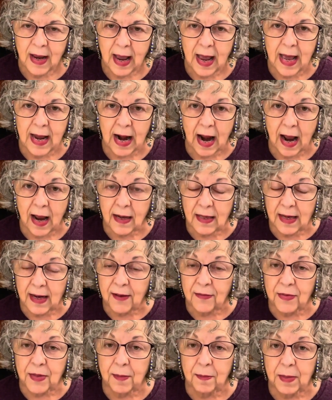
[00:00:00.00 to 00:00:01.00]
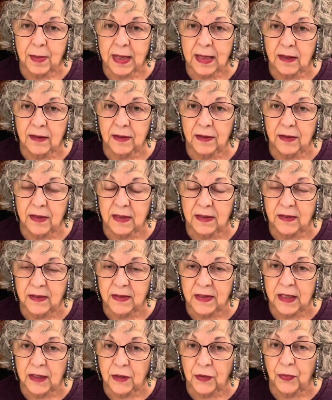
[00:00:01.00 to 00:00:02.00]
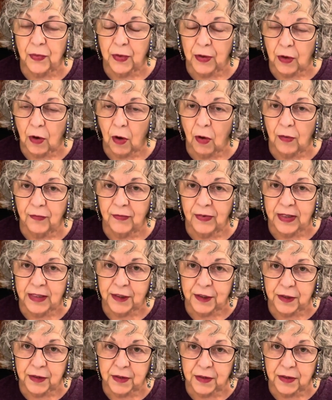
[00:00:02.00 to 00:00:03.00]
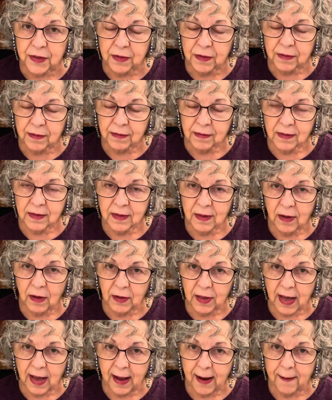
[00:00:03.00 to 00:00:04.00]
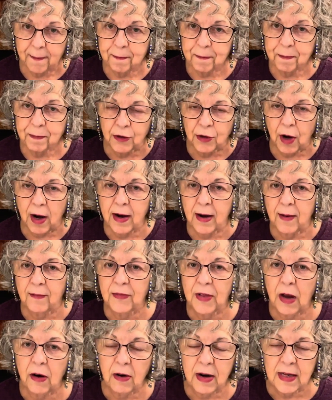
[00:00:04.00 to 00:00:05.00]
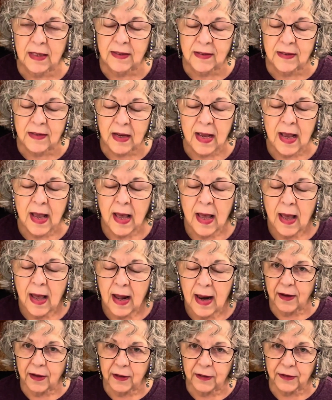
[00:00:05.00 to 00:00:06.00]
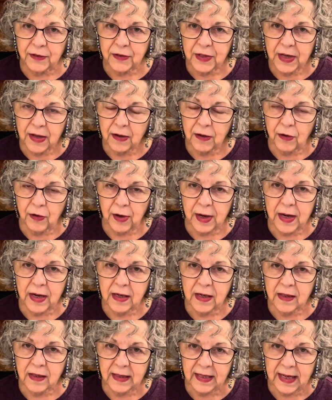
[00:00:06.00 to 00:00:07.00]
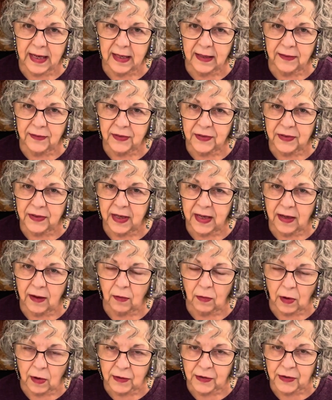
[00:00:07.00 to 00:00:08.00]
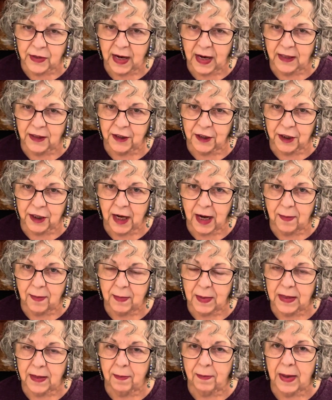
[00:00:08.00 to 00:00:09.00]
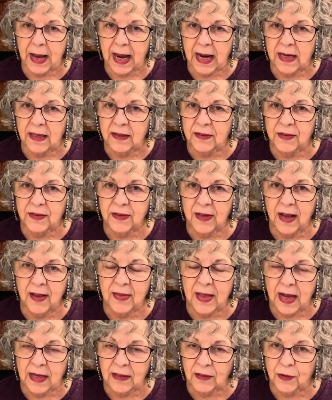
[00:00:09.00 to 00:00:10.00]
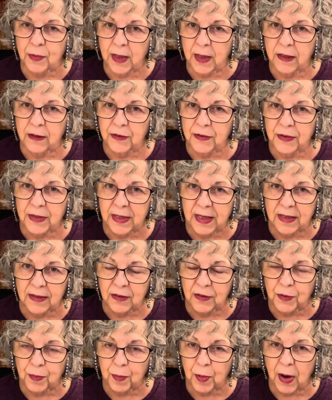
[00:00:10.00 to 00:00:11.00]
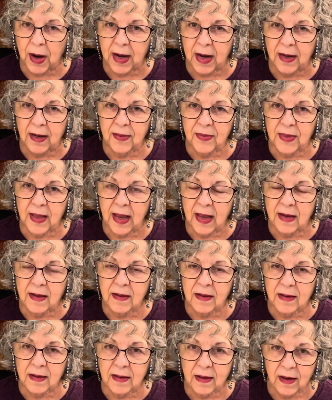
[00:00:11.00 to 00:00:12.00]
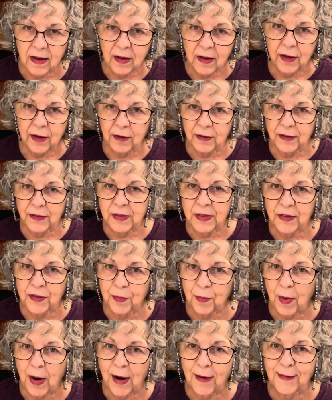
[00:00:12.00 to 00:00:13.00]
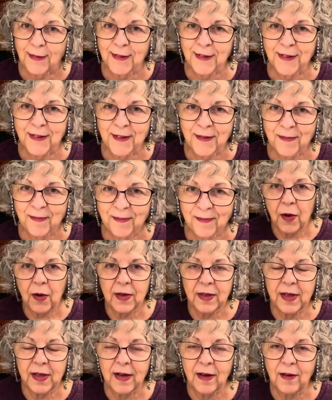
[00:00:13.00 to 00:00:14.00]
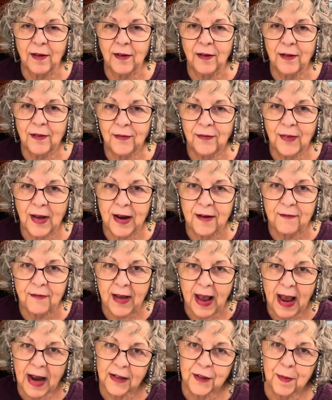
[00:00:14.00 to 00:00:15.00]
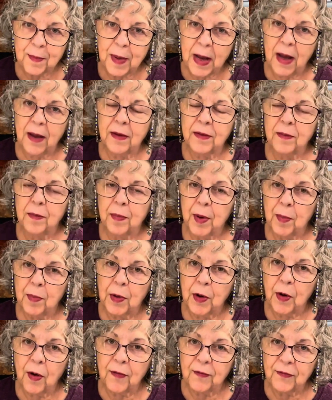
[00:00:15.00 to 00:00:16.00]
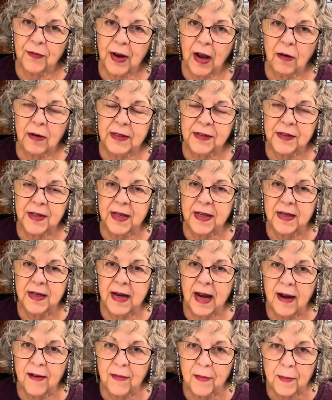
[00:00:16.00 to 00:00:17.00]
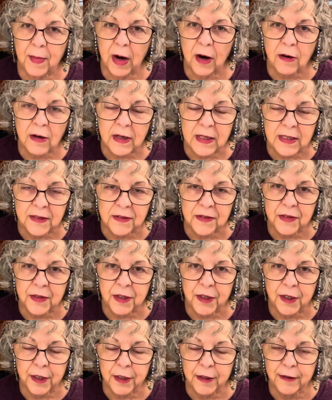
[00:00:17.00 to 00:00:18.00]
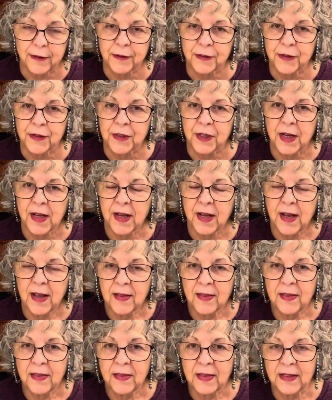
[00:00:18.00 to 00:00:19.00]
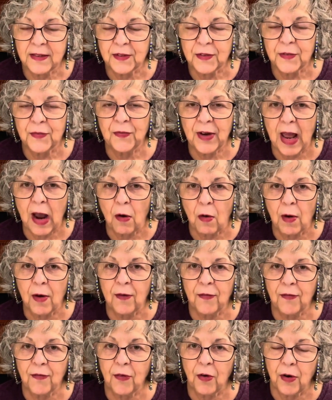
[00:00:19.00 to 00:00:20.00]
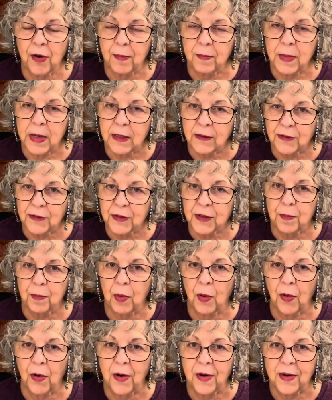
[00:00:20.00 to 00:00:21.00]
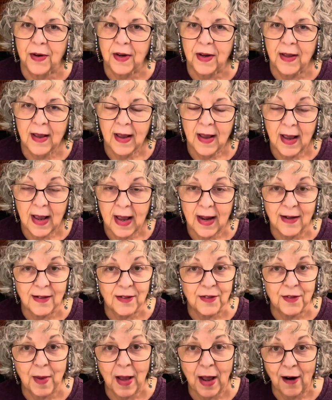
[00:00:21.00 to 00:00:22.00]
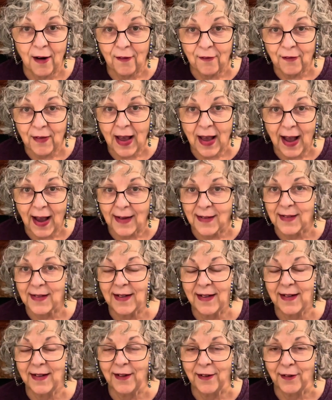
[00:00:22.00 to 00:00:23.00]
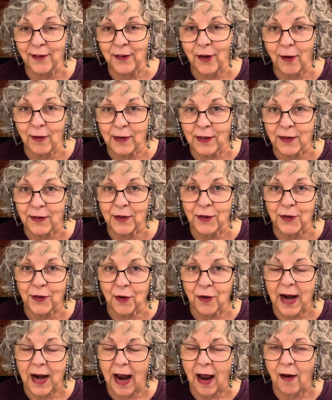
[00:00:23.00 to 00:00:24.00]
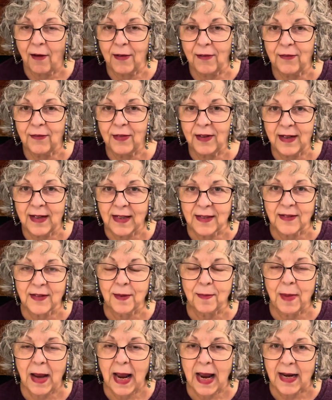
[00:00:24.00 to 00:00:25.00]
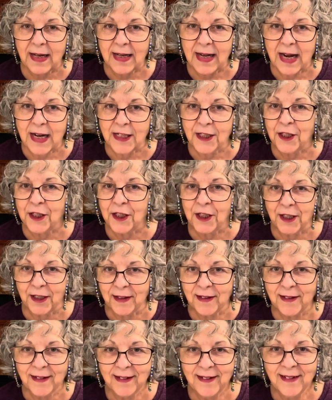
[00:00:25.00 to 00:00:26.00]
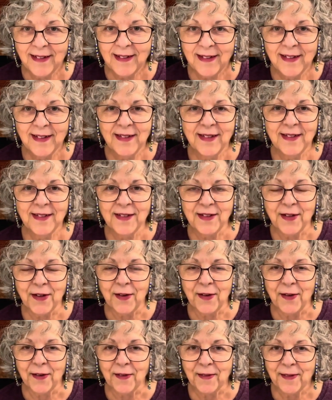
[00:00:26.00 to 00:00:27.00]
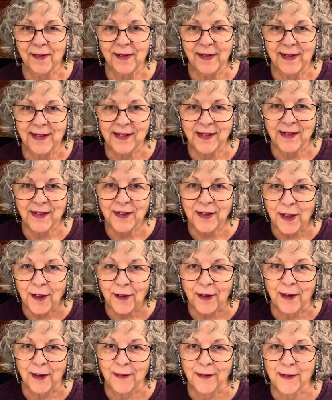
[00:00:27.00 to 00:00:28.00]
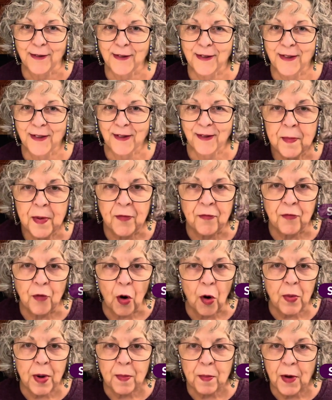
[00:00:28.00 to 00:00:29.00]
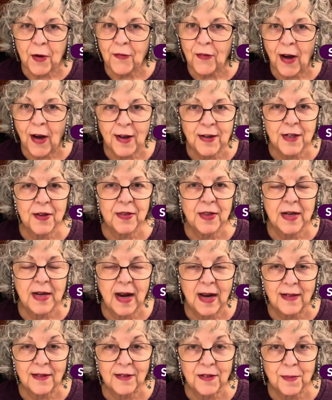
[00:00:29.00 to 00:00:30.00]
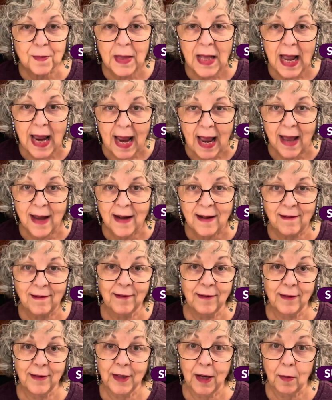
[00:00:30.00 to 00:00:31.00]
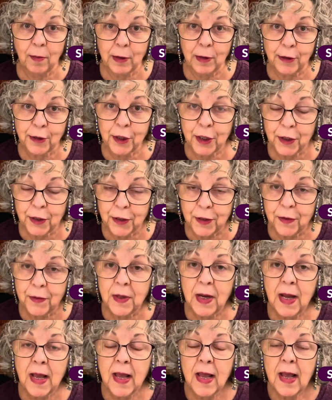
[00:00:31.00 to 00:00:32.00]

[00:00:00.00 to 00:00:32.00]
and I leave them because of the seeds for the goldfinches, okay, dried up flower heads. You'll see green leaves in a rosette shape at the base, and that's what you'll see in the spring, and then you'll see sprouts. A little fun fact about purple coneflower is that Native Americans used this flower for immune support. And matter of fact, you can go into the store now and get some echinacea. So it's still used. Before we move on to the next plant, number 2,